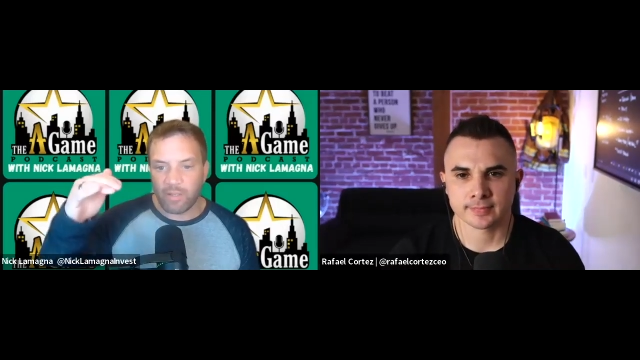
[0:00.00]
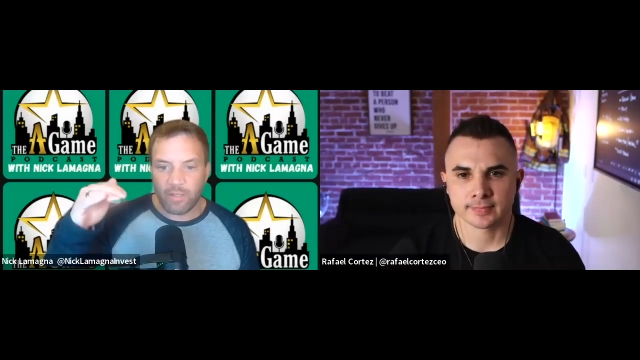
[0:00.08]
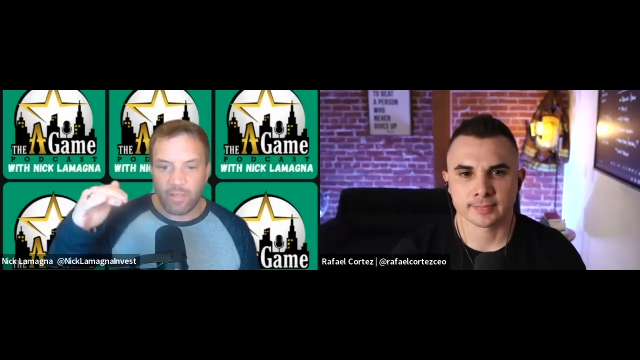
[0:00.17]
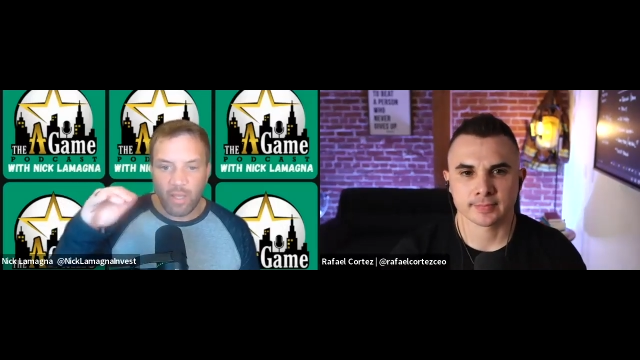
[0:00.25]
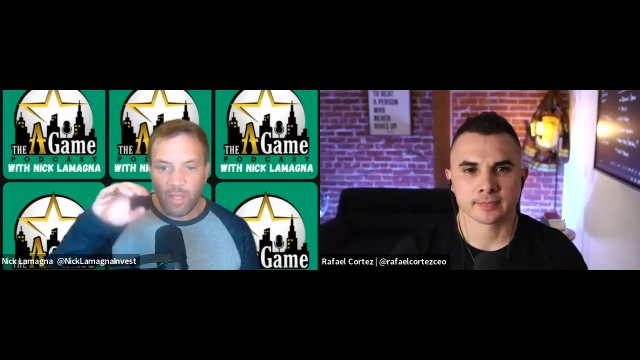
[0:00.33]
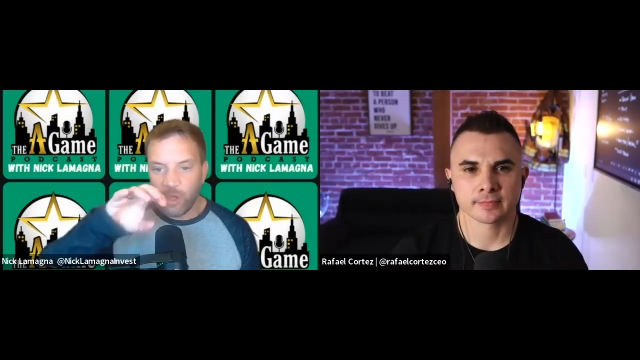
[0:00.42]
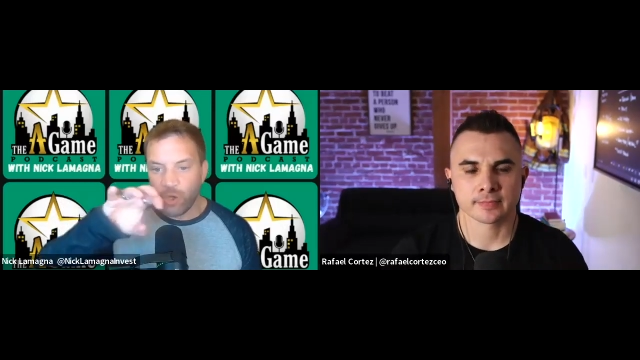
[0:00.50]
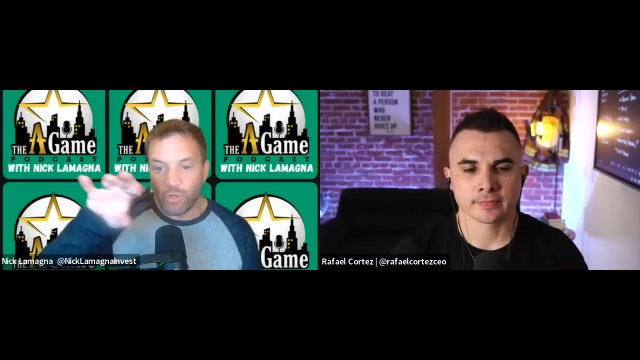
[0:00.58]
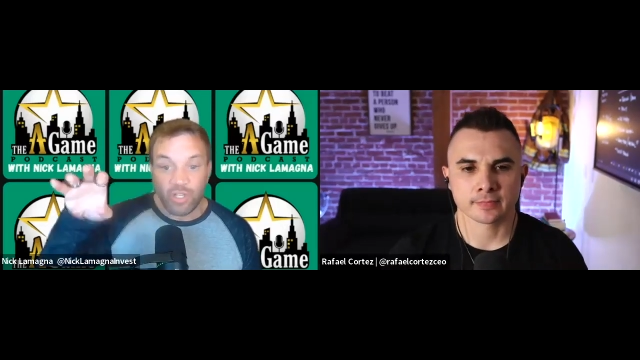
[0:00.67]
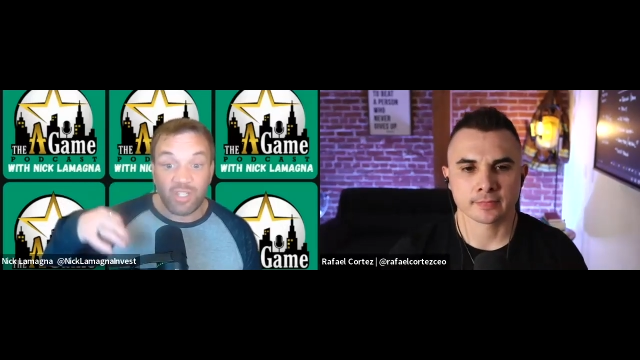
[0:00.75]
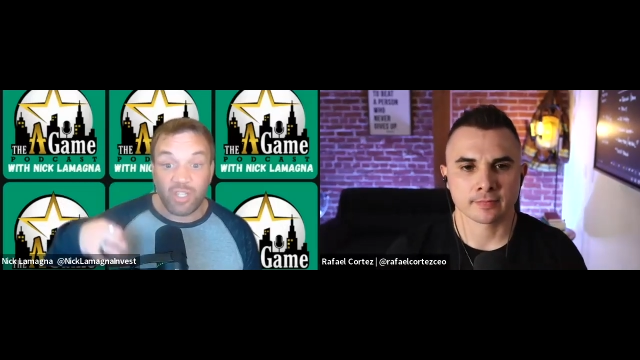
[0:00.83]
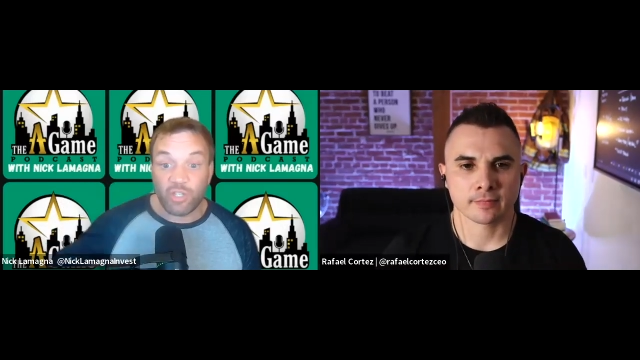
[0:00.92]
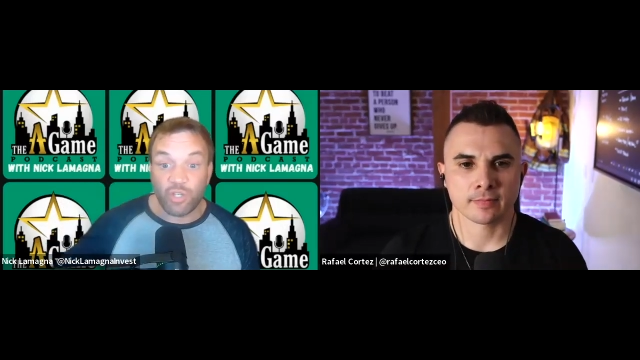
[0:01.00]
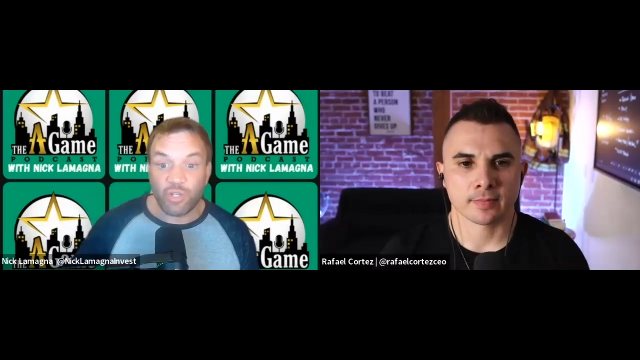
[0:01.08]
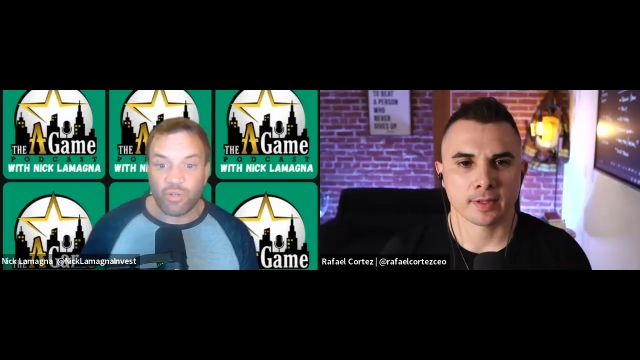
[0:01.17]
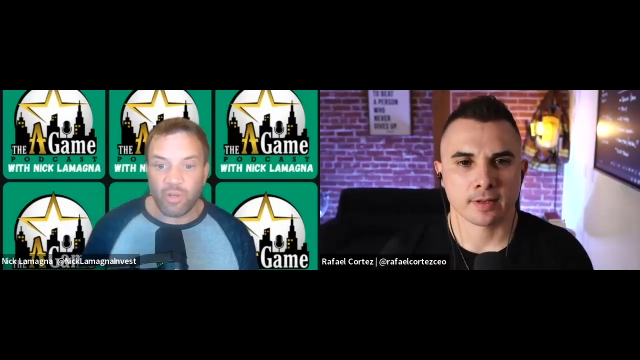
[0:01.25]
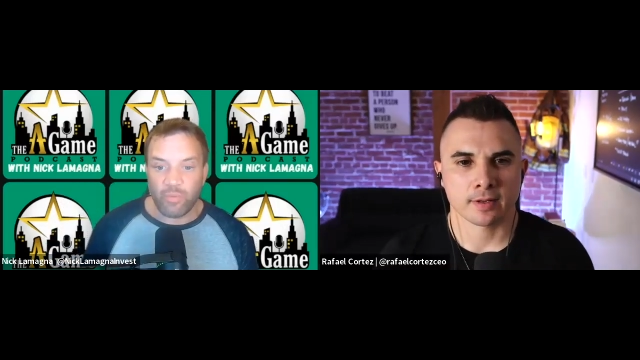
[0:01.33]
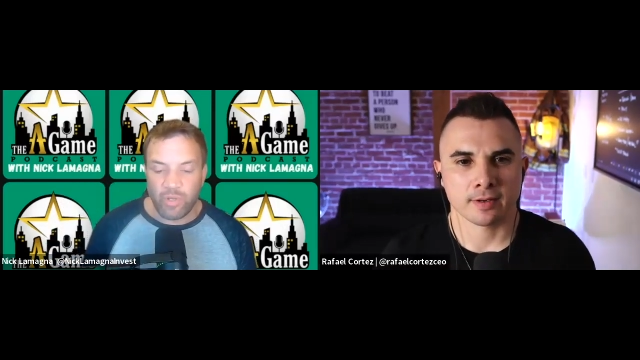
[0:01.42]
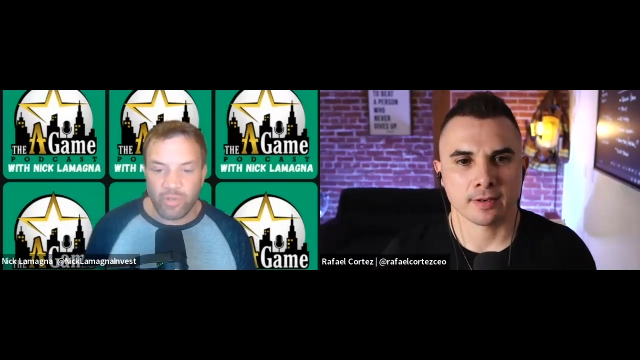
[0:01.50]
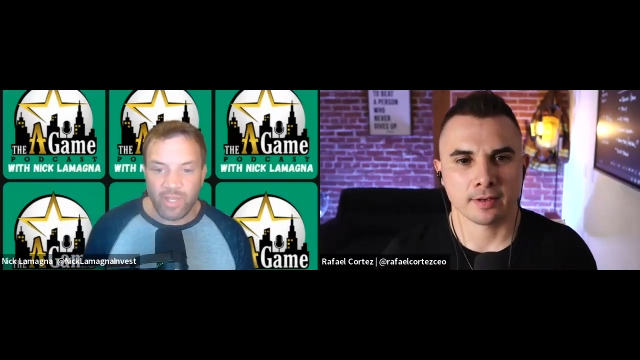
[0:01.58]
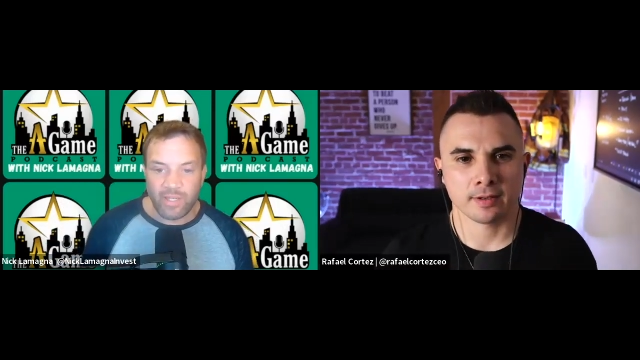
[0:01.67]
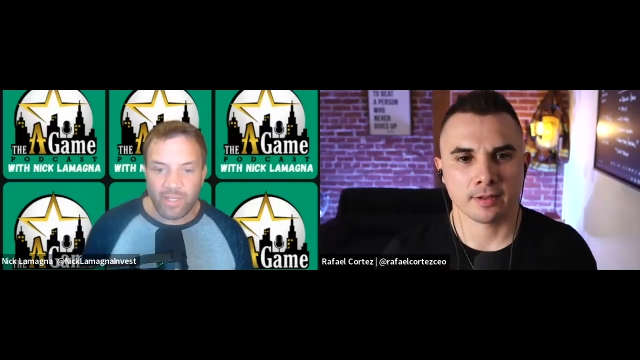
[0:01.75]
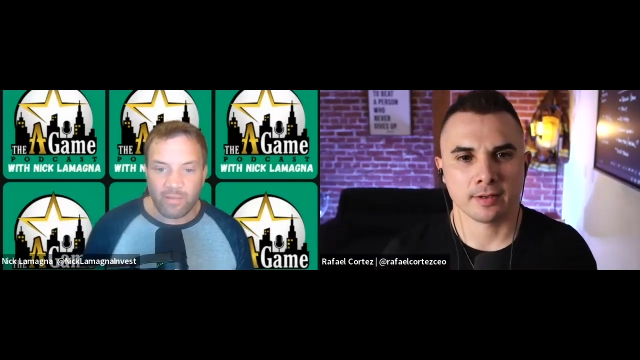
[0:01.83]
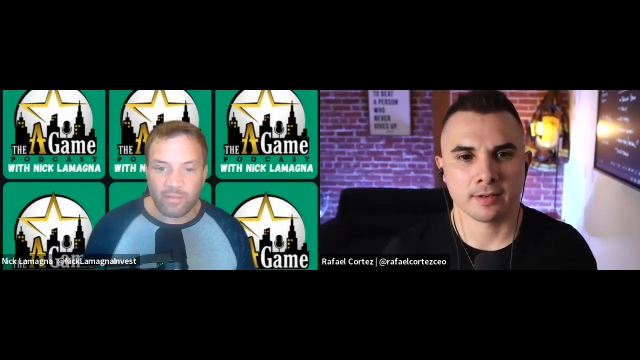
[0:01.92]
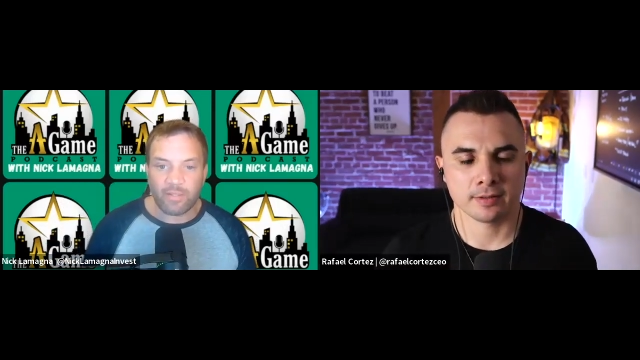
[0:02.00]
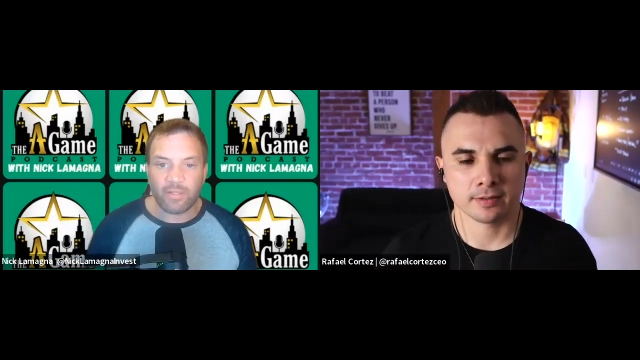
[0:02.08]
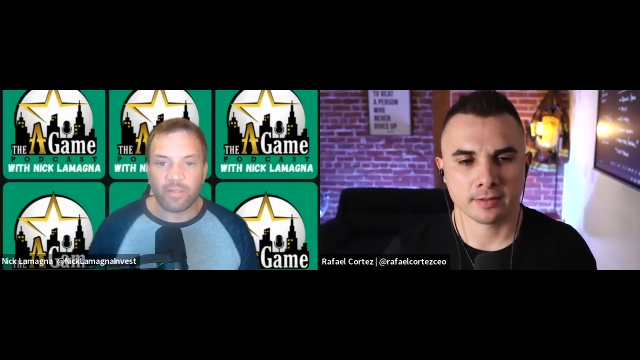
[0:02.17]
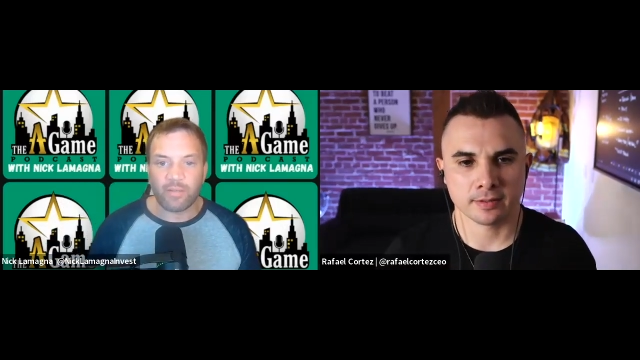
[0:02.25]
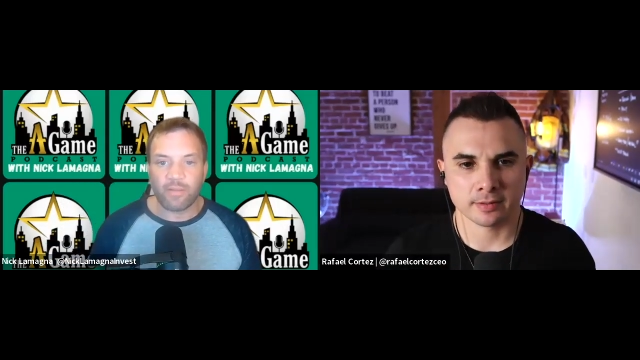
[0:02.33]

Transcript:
Speaker 1: and your decision tree when you get deals?